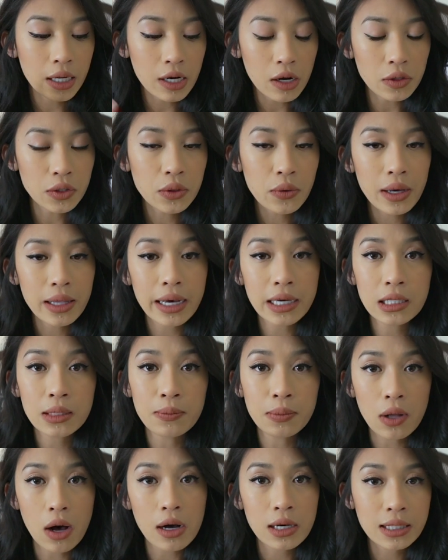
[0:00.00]
also I like to
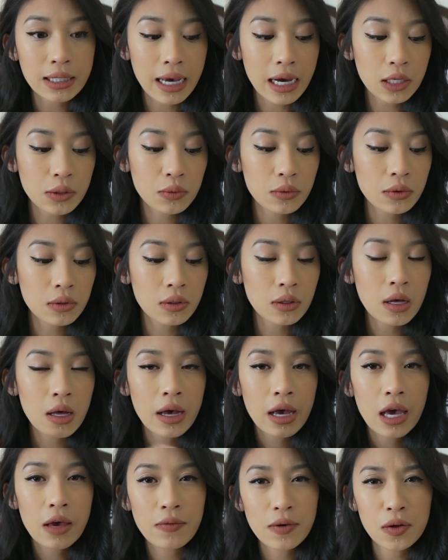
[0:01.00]
block schedule.
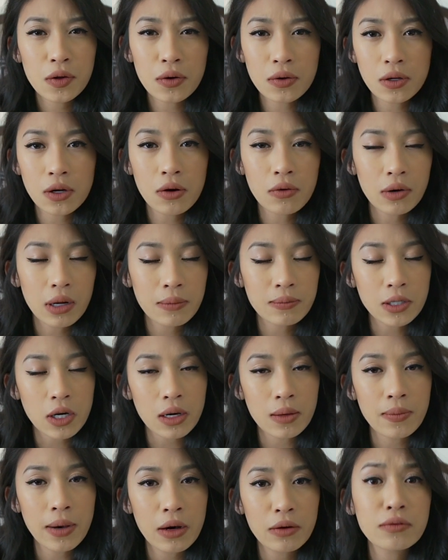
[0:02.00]
If you don't know what I'm talking
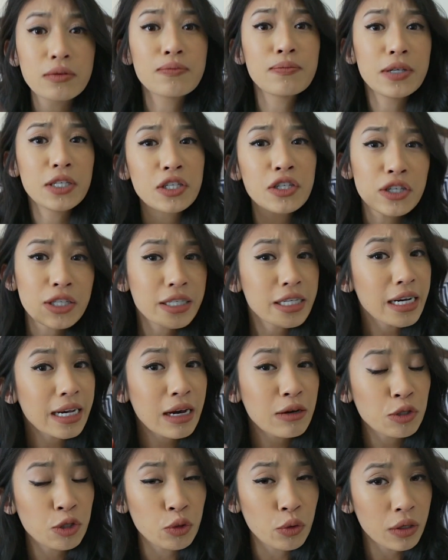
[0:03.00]
about, be sure to check
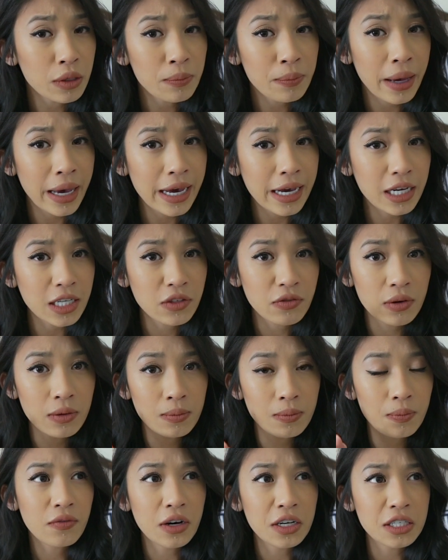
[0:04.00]
out Jordan Page
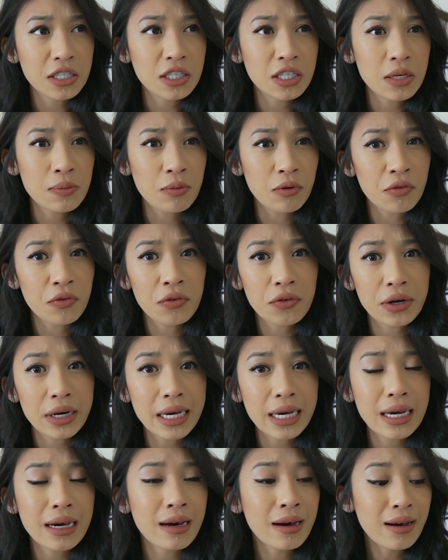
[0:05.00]
from Fun, Cheap, or
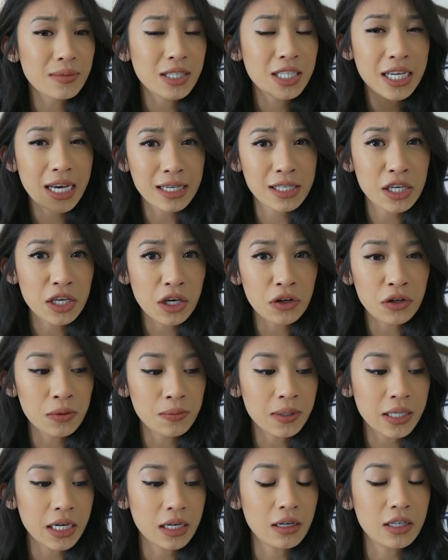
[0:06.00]
Free. She has a YouTube
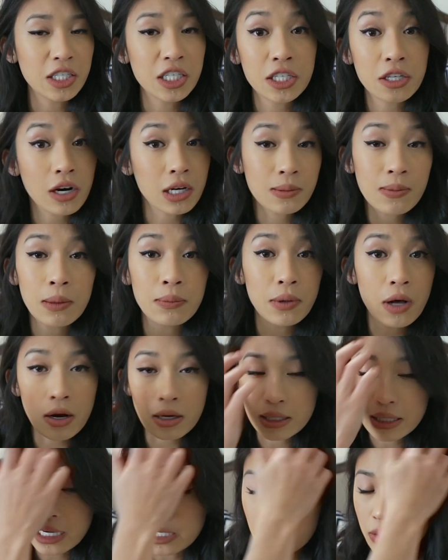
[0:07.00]
channel and she talks about block
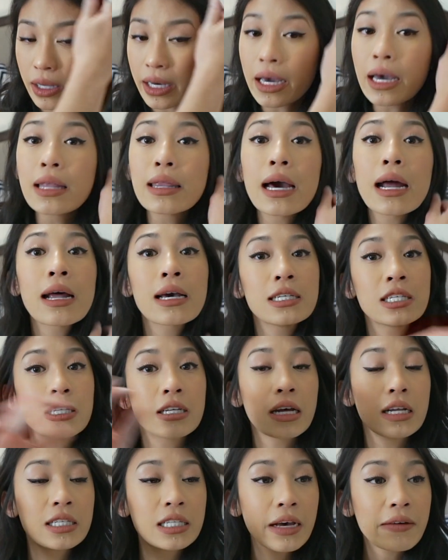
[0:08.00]
scheduling, and that has
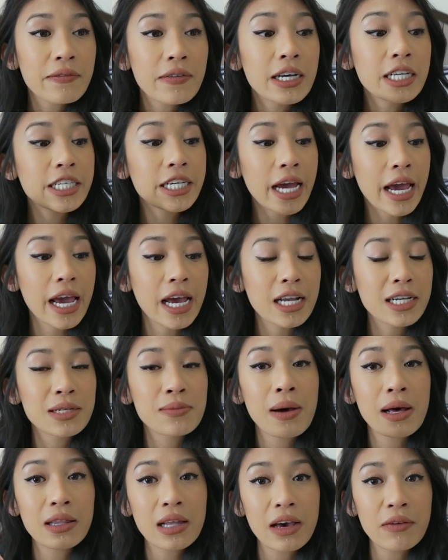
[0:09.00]
definitely changed
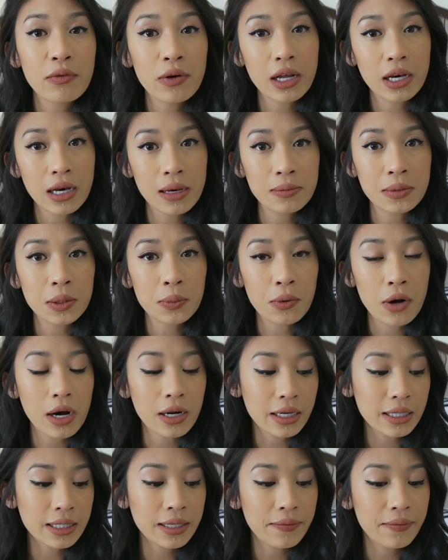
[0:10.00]
my life when it comes to
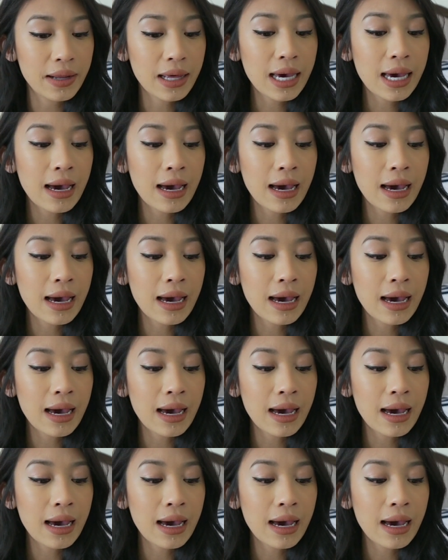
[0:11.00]
productivity.